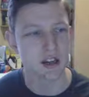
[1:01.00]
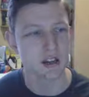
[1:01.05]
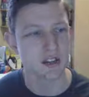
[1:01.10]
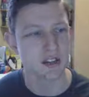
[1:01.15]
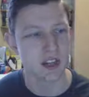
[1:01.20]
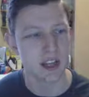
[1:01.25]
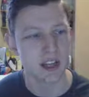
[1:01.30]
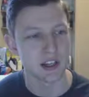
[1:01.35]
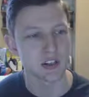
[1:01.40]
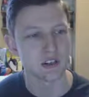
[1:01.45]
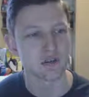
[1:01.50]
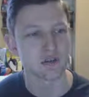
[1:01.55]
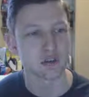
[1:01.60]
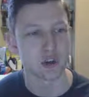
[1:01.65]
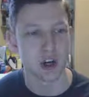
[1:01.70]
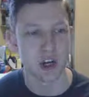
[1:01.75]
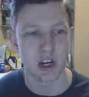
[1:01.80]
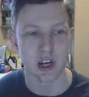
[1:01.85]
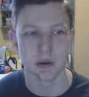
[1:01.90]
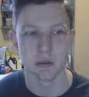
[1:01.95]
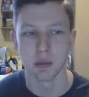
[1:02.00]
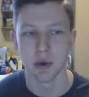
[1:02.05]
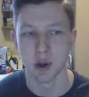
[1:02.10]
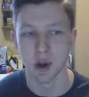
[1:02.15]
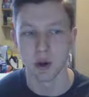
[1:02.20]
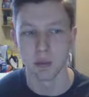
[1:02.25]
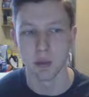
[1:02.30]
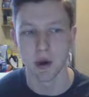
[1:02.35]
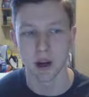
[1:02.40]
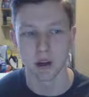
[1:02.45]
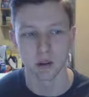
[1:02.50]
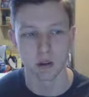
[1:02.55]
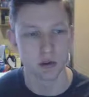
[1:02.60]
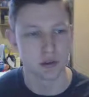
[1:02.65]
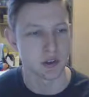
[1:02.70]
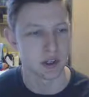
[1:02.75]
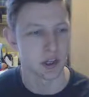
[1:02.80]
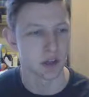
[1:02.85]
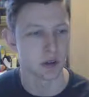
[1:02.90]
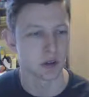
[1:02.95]
days of training per
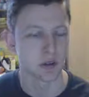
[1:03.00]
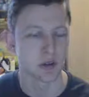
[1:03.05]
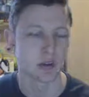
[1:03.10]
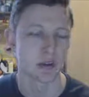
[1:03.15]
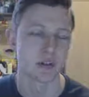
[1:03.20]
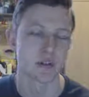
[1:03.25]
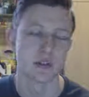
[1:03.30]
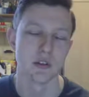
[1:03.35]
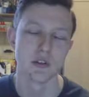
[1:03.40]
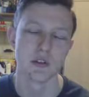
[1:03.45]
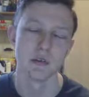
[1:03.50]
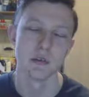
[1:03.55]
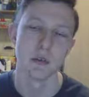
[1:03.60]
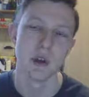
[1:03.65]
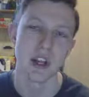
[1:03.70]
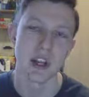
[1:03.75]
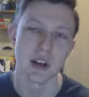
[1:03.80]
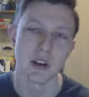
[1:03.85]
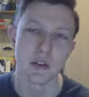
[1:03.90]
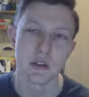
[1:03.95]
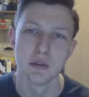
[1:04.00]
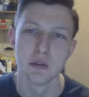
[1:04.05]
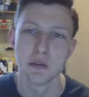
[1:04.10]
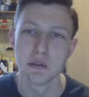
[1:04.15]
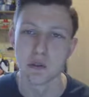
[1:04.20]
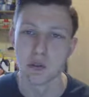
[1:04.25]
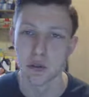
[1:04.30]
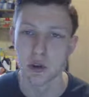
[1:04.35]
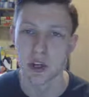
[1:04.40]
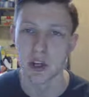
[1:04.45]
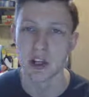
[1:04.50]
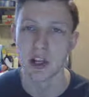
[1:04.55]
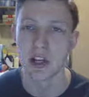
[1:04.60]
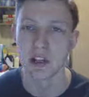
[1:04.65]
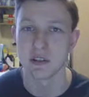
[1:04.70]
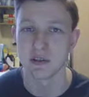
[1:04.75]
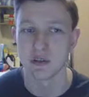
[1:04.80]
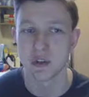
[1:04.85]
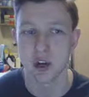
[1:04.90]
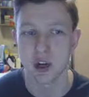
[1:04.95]
microcycle. So this doesn't mean 3
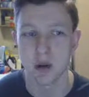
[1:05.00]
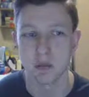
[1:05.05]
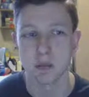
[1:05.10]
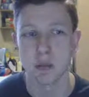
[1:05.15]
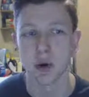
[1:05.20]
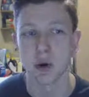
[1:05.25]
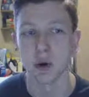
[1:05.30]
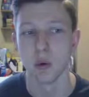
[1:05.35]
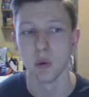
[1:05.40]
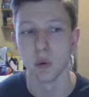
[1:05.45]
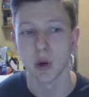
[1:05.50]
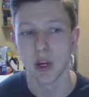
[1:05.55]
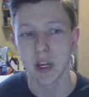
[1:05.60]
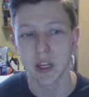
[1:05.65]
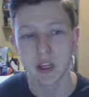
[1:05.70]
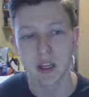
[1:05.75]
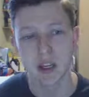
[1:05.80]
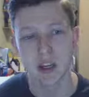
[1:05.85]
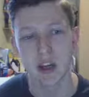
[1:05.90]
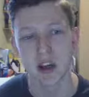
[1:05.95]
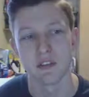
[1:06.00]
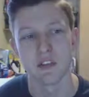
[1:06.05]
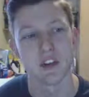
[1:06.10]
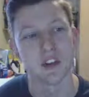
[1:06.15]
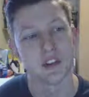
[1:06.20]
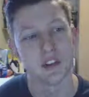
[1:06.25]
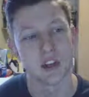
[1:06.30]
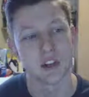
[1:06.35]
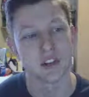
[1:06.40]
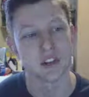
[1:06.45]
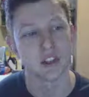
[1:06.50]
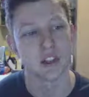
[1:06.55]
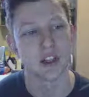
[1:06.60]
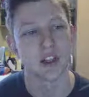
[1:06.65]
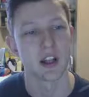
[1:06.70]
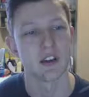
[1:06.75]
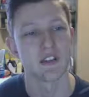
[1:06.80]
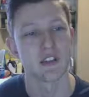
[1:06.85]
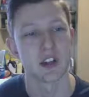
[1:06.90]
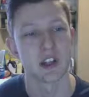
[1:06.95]
days of training per week. I've intentionally
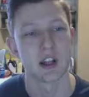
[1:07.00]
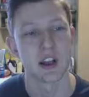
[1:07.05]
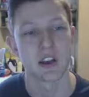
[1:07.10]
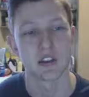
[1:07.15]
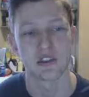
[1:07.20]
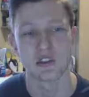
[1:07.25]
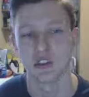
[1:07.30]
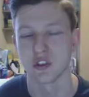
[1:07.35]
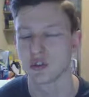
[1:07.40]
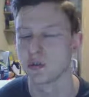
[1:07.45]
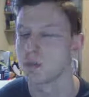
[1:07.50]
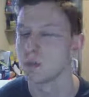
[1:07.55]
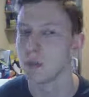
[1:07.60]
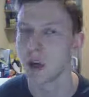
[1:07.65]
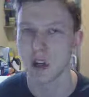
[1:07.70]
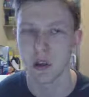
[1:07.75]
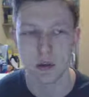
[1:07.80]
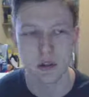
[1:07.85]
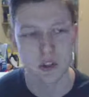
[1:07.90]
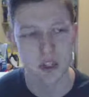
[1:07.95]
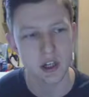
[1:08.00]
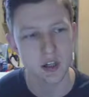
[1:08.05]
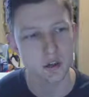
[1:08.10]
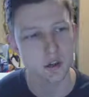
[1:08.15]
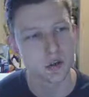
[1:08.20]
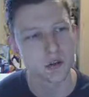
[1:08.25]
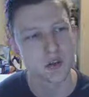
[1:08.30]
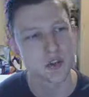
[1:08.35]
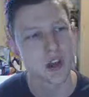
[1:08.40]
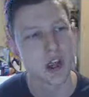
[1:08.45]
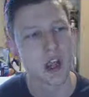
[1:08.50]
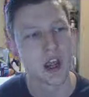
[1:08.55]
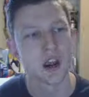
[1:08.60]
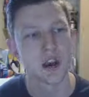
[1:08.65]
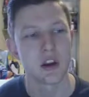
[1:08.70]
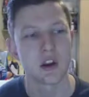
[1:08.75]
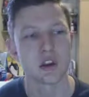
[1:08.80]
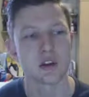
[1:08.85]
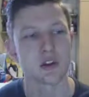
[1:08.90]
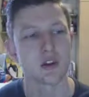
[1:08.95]
left it as just microcycles.
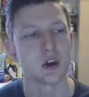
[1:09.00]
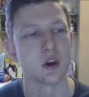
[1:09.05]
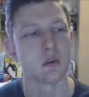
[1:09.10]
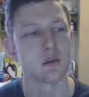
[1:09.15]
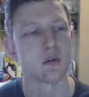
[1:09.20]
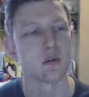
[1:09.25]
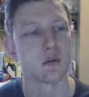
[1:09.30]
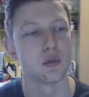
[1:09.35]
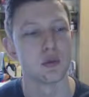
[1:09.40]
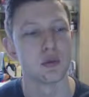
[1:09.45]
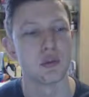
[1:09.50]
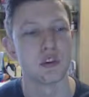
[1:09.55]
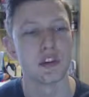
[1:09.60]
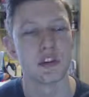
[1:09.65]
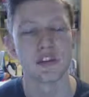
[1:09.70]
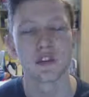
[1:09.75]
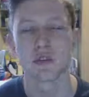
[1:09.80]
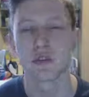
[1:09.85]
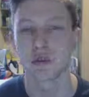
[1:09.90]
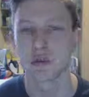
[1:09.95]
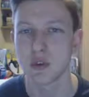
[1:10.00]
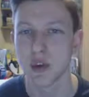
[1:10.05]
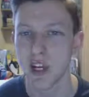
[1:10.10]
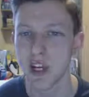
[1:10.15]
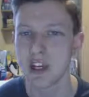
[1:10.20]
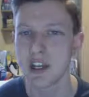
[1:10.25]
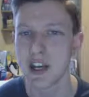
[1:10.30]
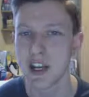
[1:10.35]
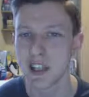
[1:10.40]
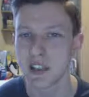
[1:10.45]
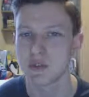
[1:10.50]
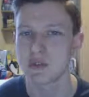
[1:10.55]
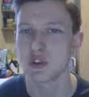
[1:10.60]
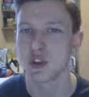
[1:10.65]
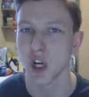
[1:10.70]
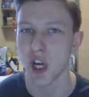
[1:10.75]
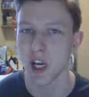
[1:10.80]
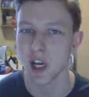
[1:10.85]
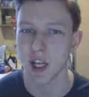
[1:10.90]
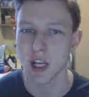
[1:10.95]
You can go through these 3 days of
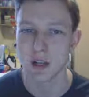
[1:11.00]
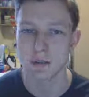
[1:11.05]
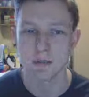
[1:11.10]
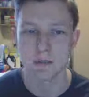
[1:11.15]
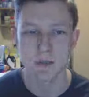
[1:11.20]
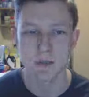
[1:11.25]
training